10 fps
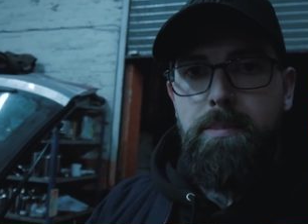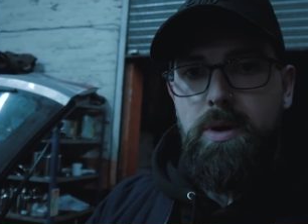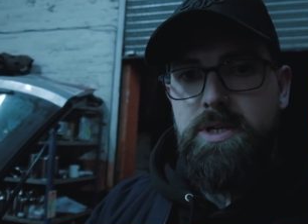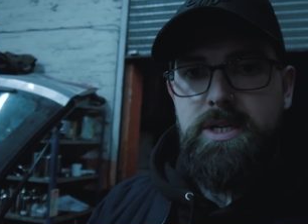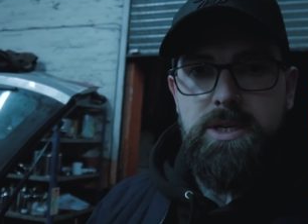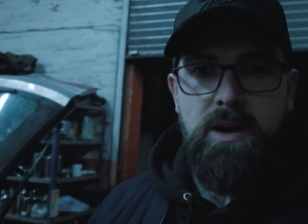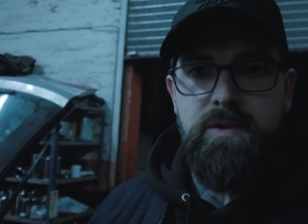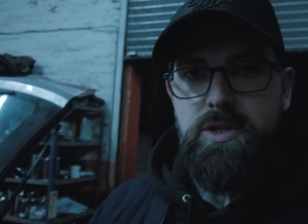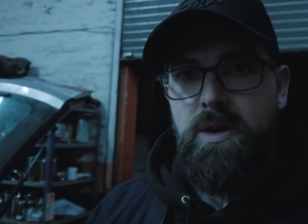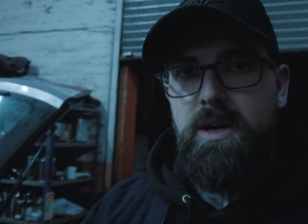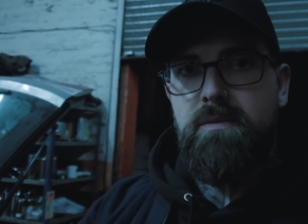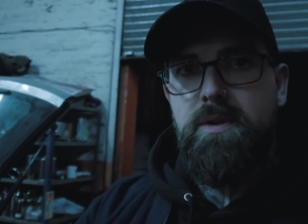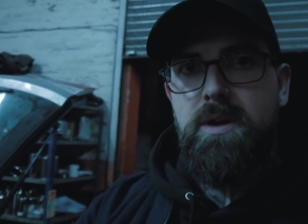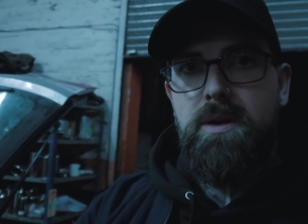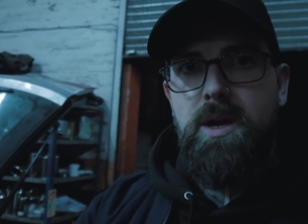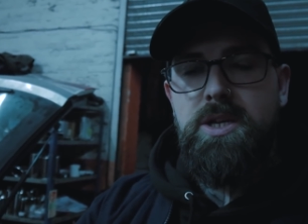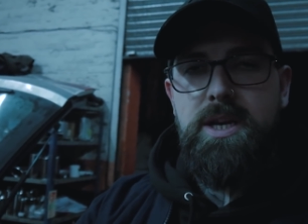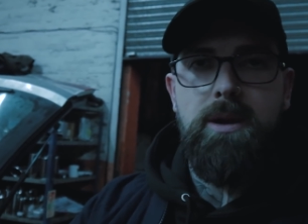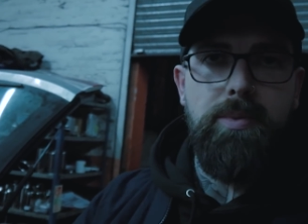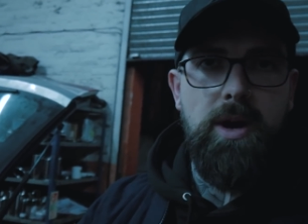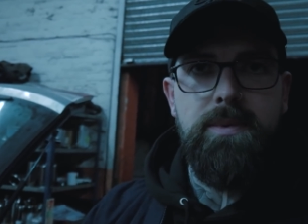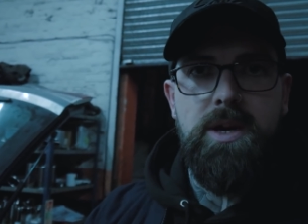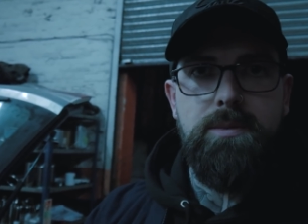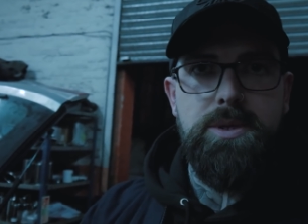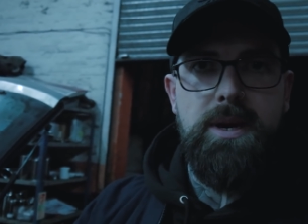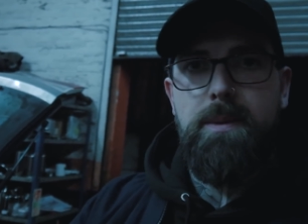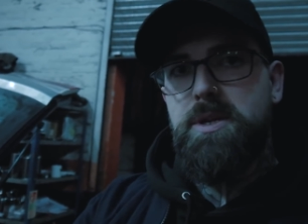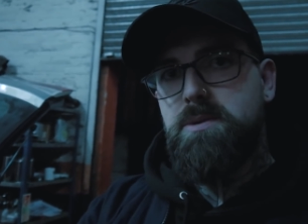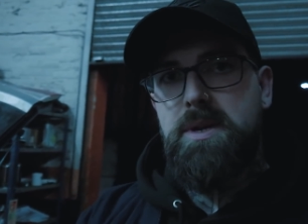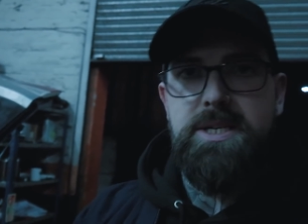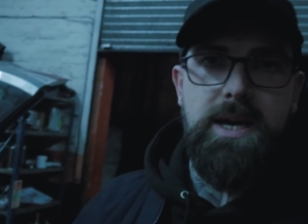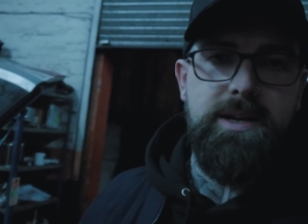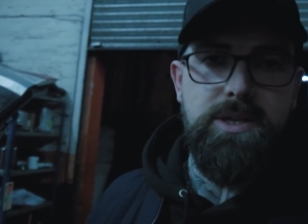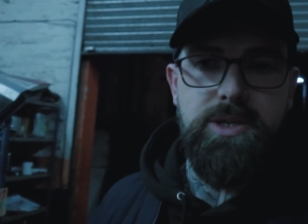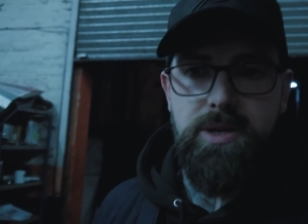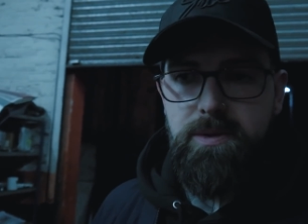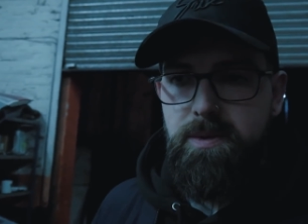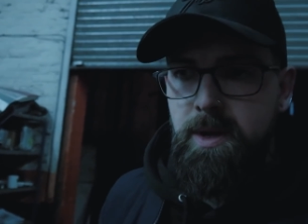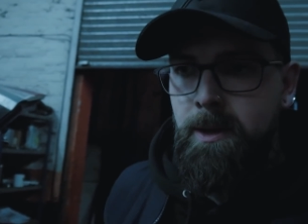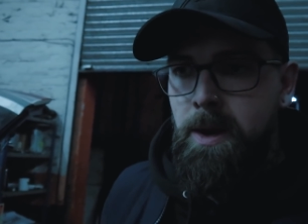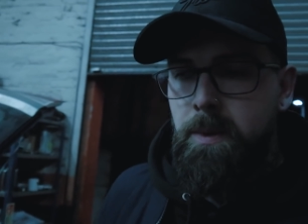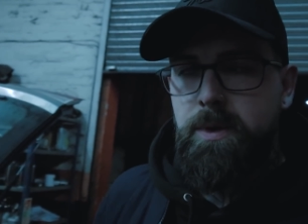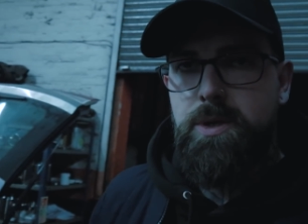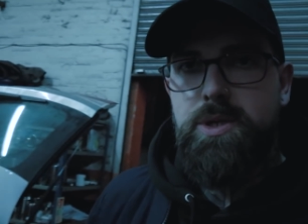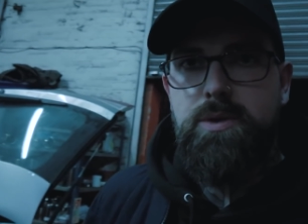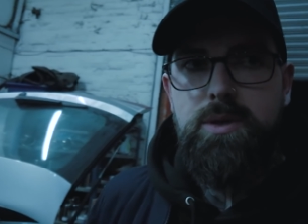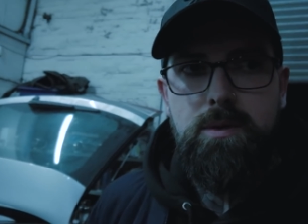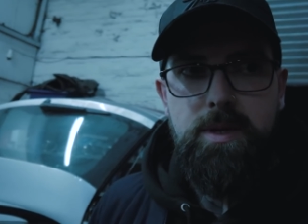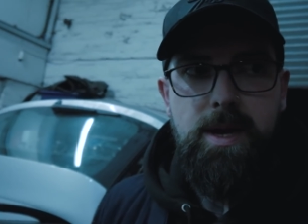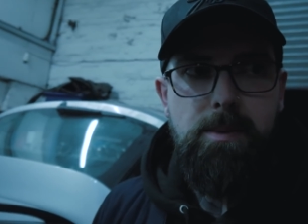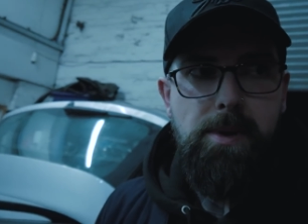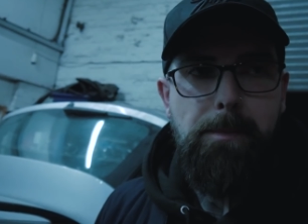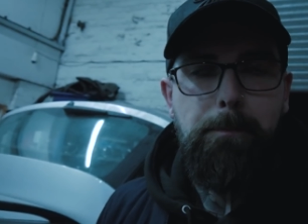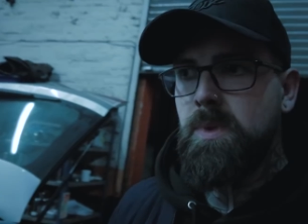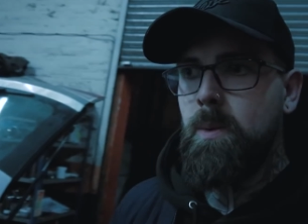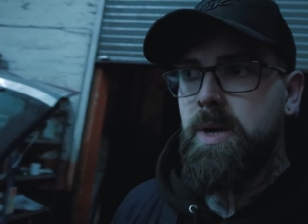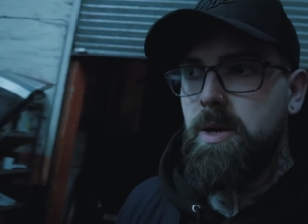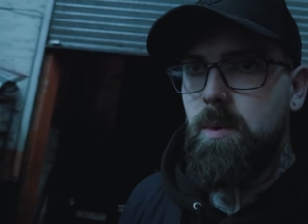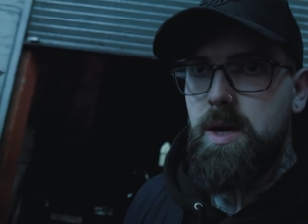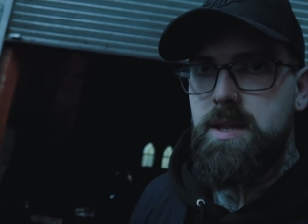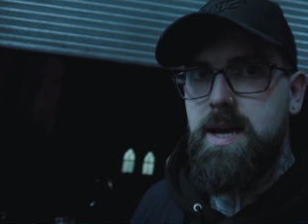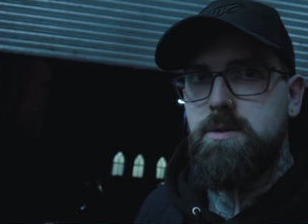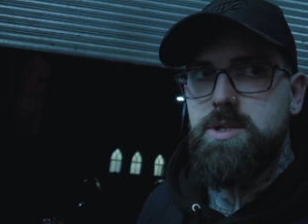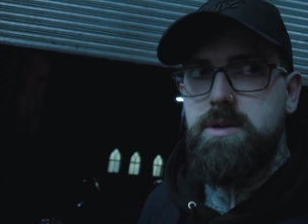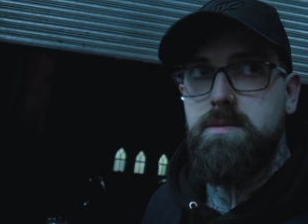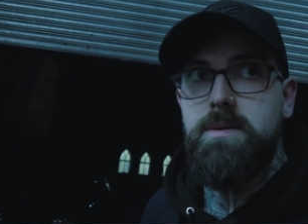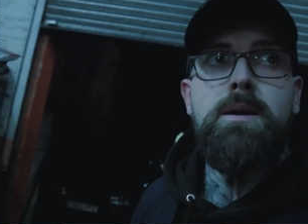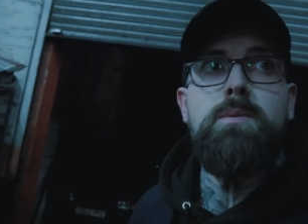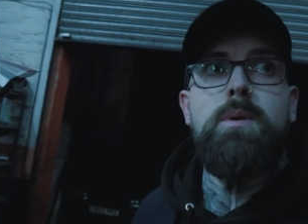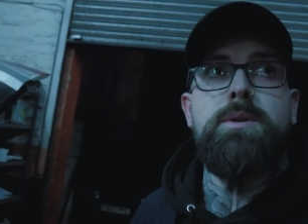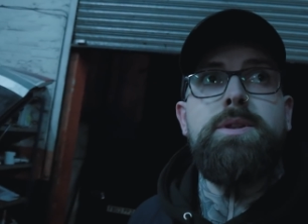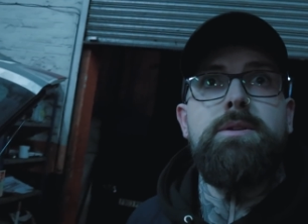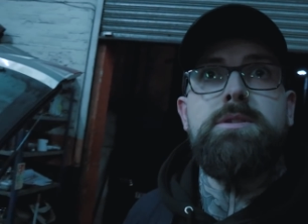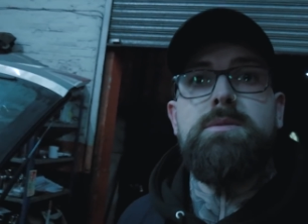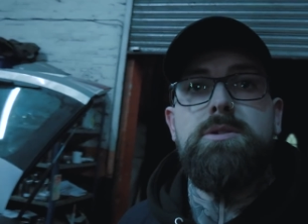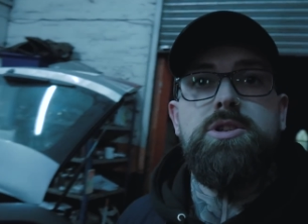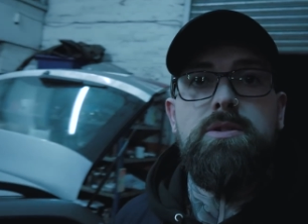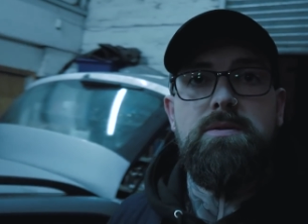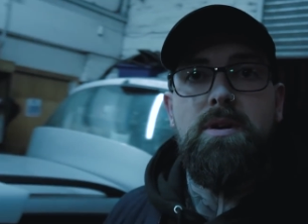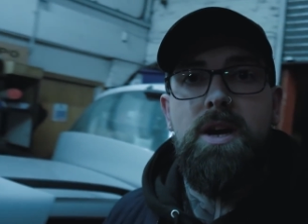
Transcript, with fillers: boxes either side of a centre pipe that comes straight up and splits out into 2. We're not too sure yet, but we're going to work that out soon. What I'm going to do is I'll just show you